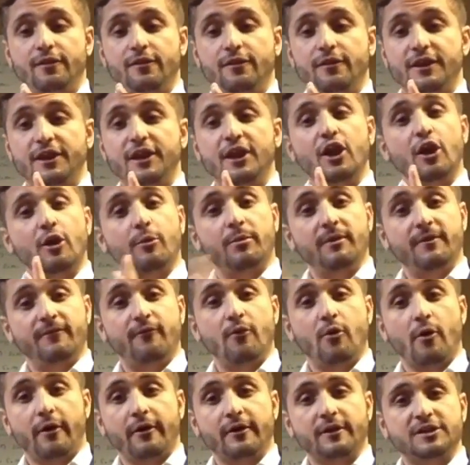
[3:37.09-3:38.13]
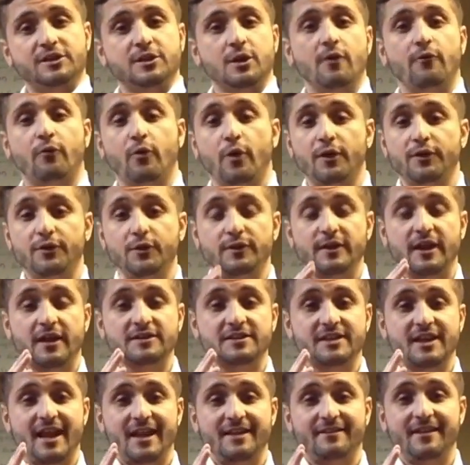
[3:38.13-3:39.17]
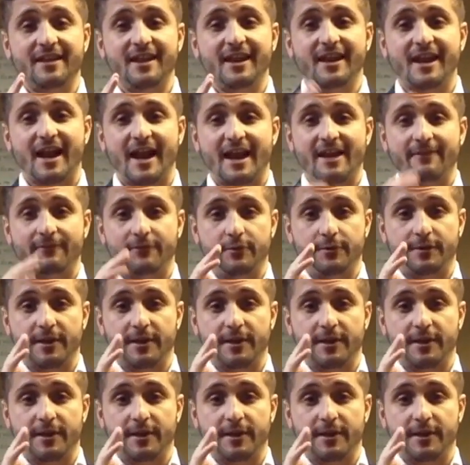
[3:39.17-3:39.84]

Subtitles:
the year before. So if we're in 2018, I have